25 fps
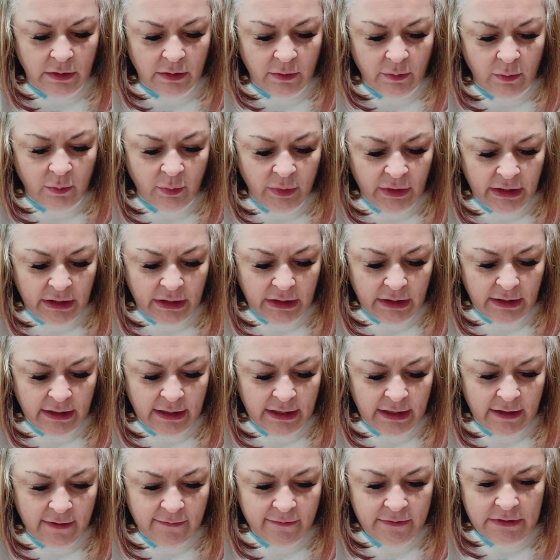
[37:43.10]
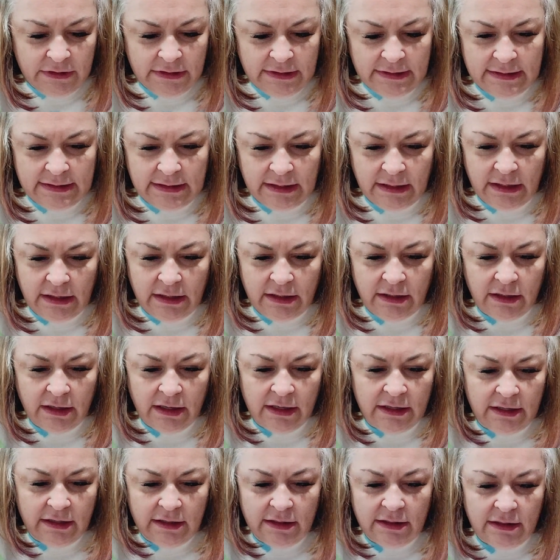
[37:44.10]
But I have to say,
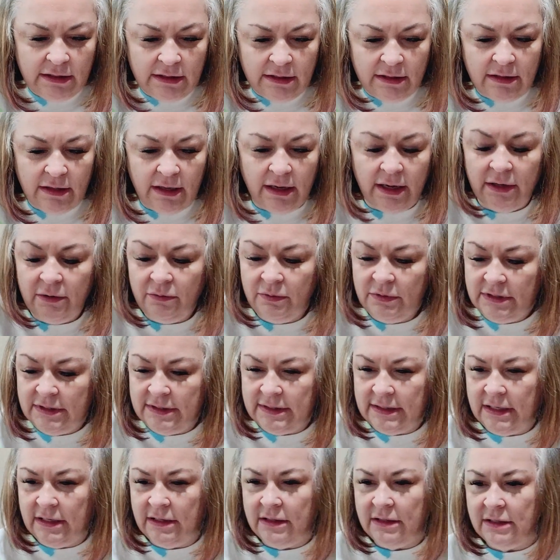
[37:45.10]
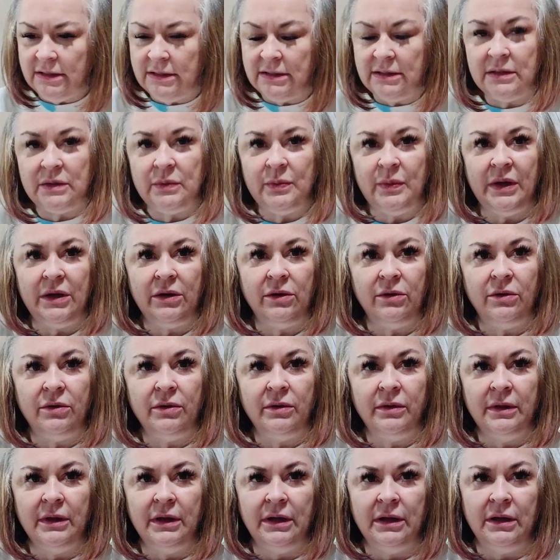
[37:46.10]
I would say this is better
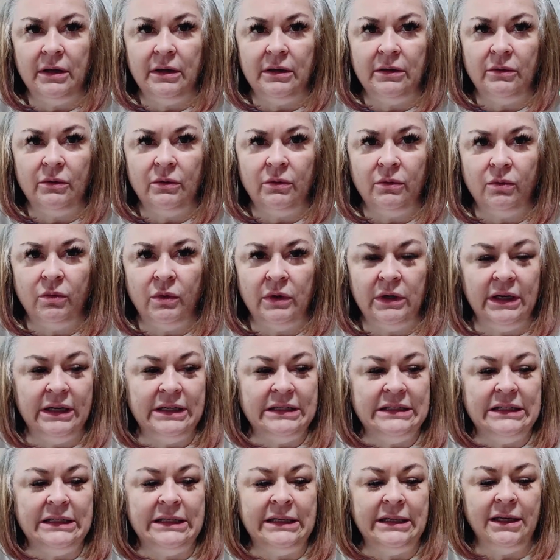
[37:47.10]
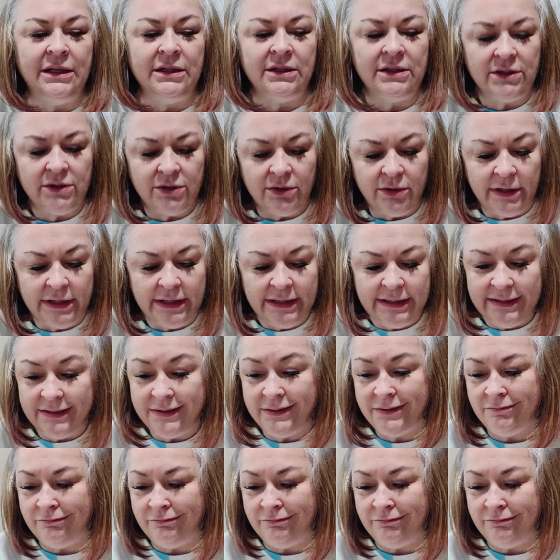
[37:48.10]
than what I did yesterday.